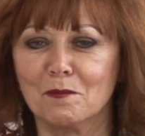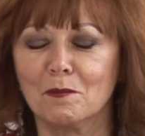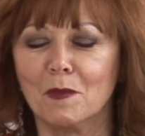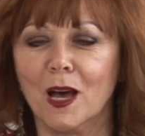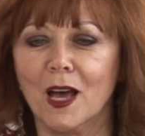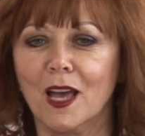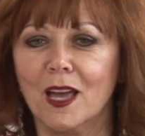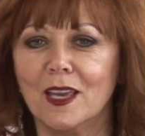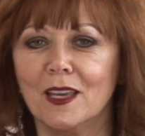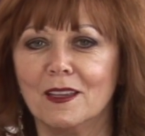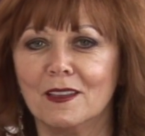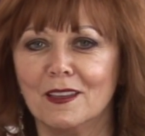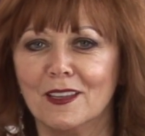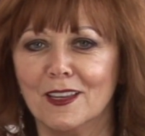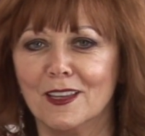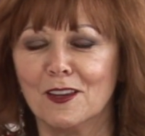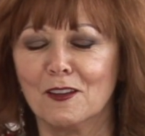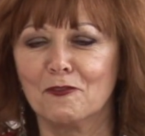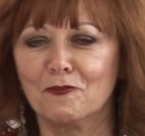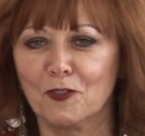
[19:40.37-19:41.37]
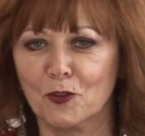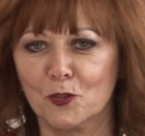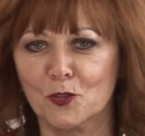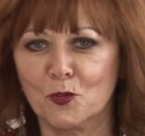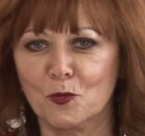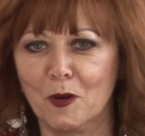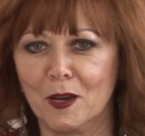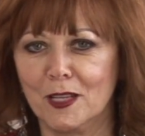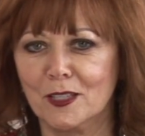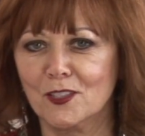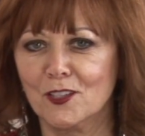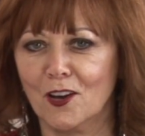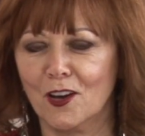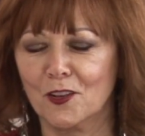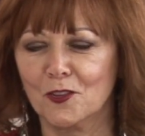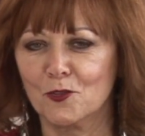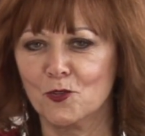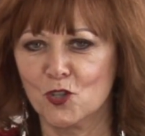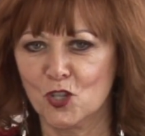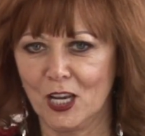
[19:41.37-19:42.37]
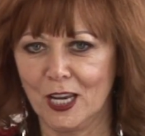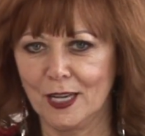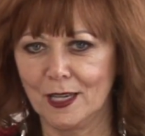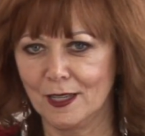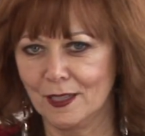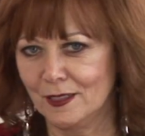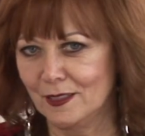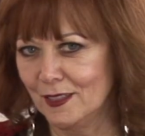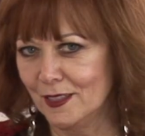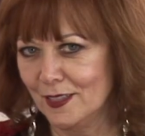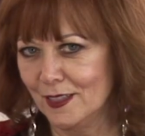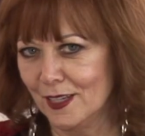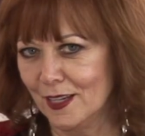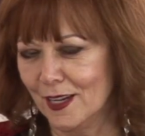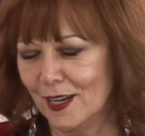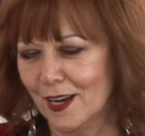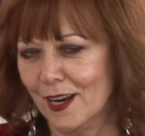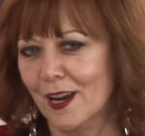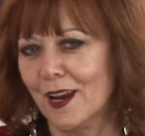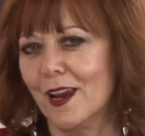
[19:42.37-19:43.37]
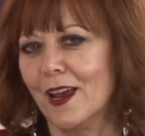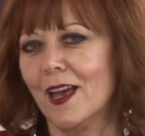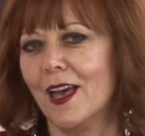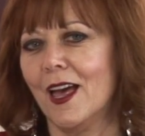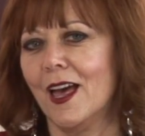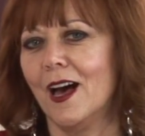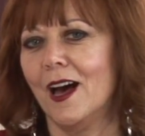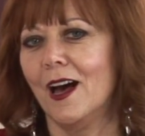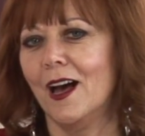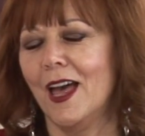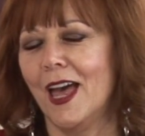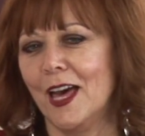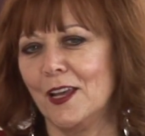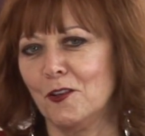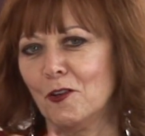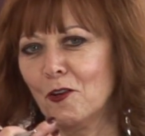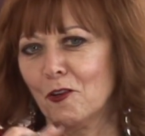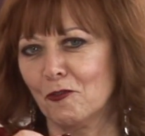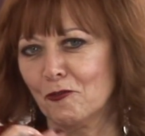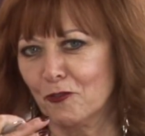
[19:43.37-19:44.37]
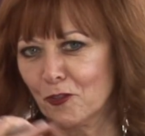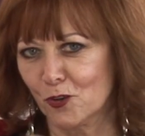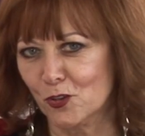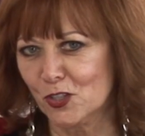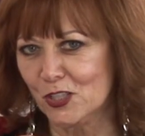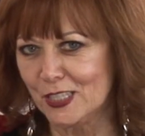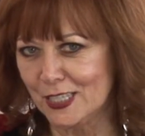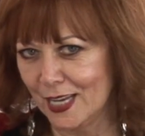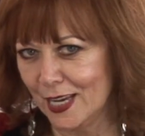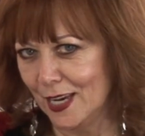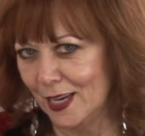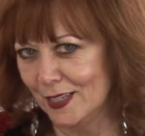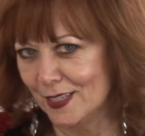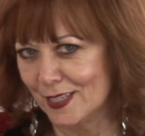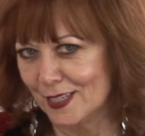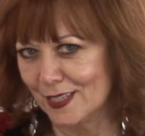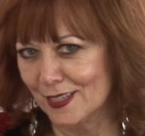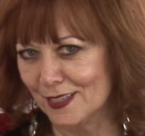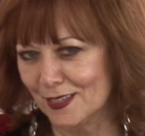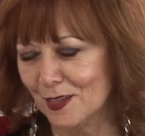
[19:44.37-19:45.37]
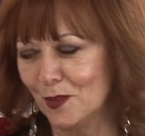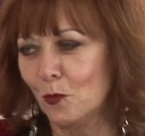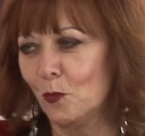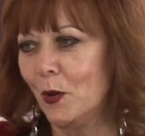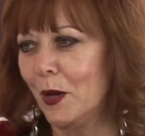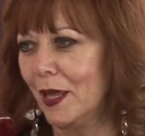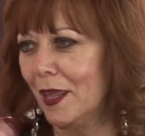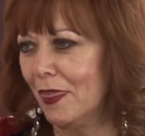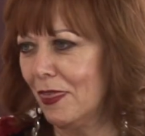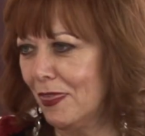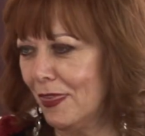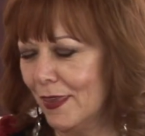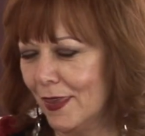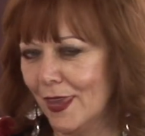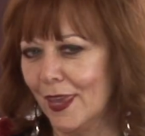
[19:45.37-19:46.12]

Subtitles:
My first granddaughter, Jaden, had her first date with